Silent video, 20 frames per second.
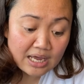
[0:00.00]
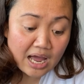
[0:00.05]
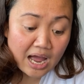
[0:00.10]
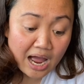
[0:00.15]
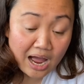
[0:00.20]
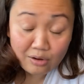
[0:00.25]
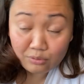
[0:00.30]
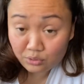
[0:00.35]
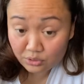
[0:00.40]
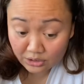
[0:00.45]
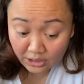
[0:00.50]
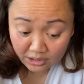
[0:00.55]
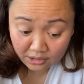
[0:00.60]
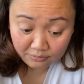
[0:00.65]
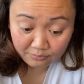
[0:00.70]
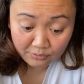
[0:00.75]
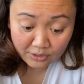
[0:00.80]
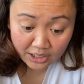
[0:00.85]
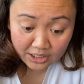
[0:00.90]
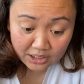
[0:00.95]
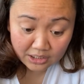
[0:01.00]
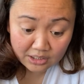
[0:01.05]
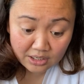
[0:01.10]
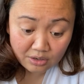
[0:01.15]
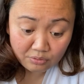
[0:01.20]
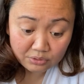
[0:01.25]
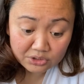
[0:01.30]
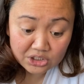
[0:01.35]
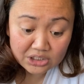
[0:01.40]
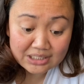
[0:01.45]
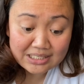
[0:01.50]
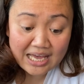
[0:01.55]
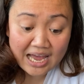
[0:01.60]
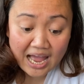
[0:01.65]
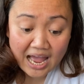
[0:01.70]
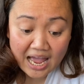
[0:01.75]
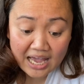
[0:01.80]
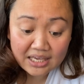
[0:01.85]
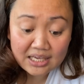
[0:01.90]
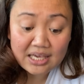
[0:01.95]
outside of Canada, which is the
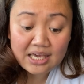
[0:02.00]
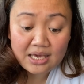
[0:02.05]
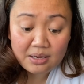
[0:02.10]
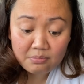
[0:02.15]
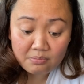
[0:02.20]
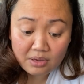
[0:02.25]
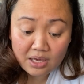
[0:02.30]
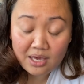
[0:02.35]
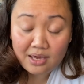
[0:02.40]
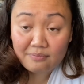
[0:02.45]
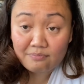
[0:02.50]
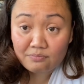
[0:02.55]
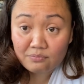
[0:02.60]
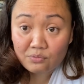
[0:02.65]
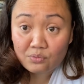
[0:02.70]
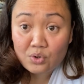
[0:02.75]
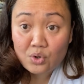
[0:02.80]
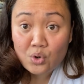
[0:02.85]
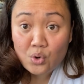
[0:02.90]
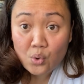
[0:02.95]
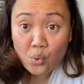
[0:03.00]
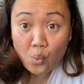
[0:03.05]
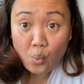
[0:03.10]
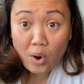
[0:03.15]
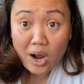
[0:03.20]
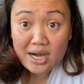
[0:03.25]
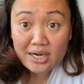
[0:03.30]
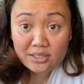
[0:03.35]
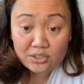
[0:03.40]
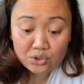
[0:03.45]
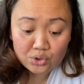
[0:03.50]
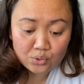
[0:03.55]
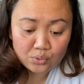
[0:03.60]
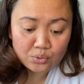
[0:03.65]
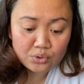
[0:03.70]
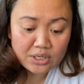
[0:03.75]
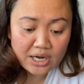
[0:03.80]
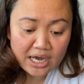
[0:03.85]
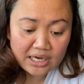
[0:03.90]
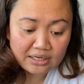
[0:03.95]
IMM
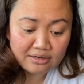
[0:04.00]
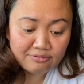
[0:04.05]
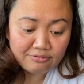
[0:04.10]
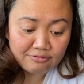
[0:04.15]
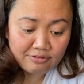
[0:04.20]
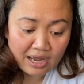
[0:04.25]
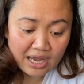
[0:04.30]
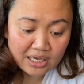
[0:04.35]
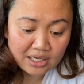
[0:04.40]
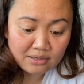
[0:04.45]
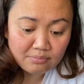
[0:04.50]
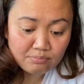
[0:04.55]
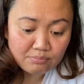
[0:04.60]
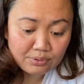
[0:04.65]
1295,